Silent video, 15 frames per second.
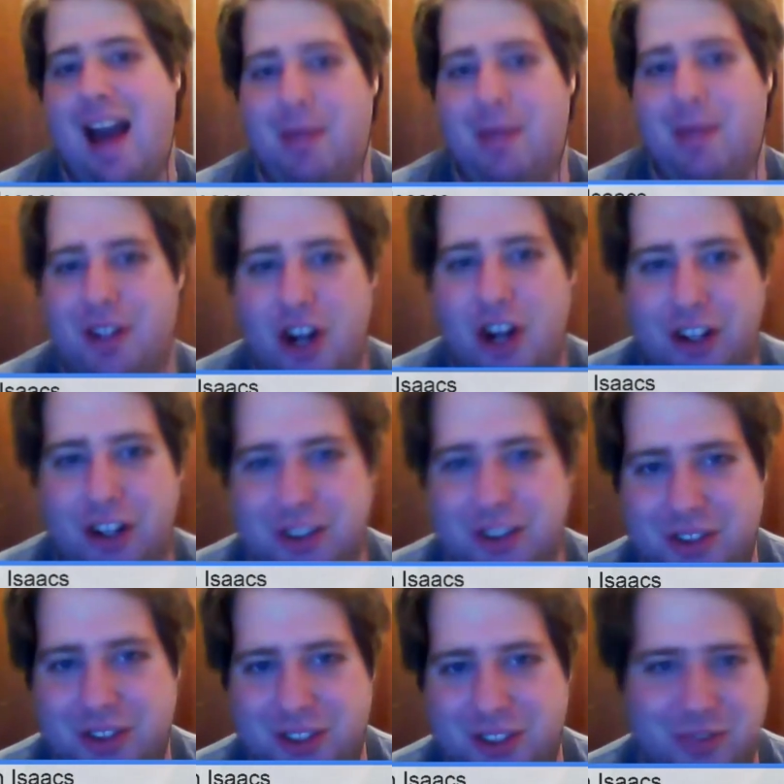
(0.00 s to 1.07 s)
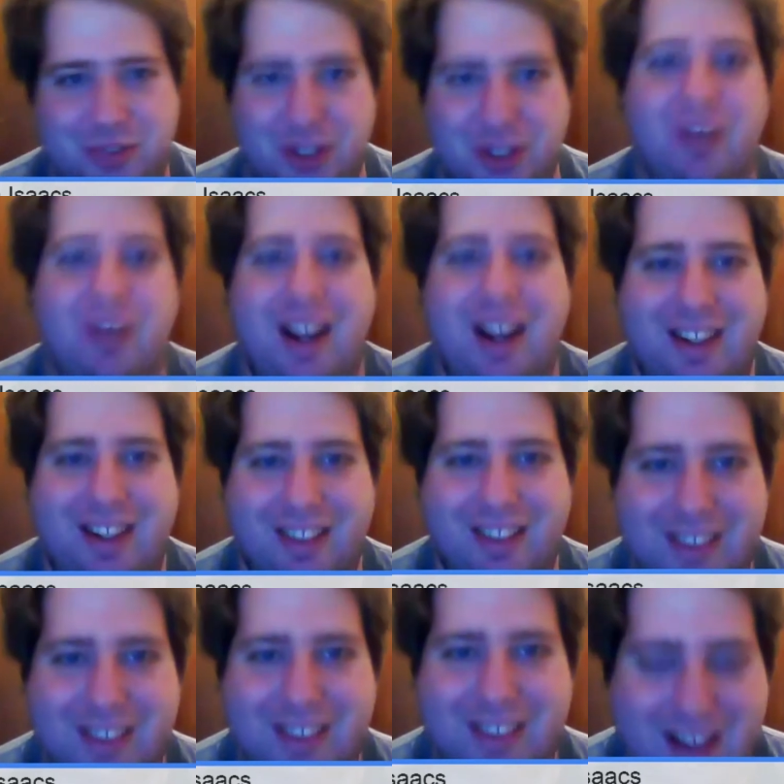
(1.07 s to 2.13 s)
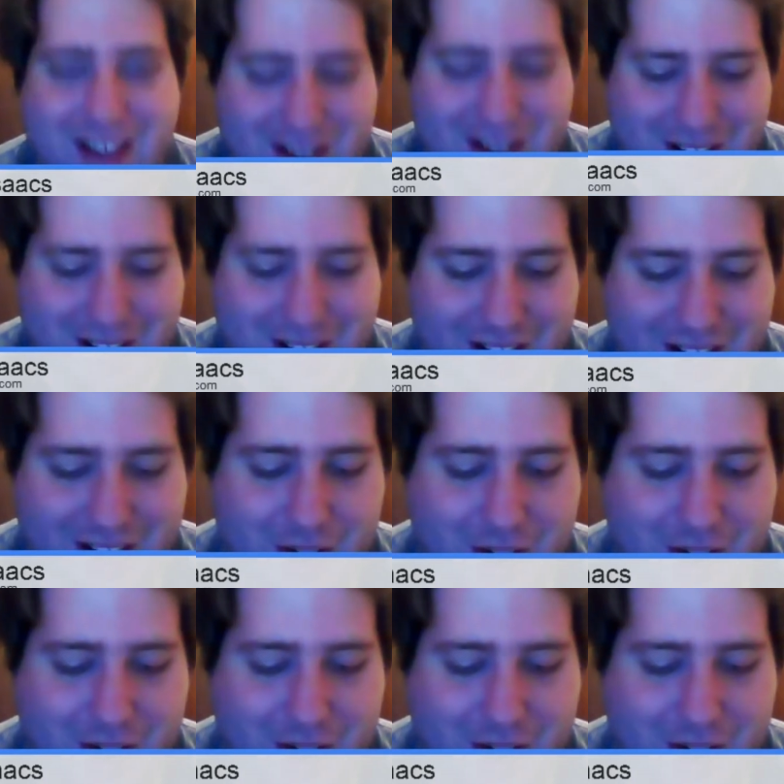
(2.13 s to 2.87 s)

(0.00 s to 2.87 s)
at all. This was just free writing. But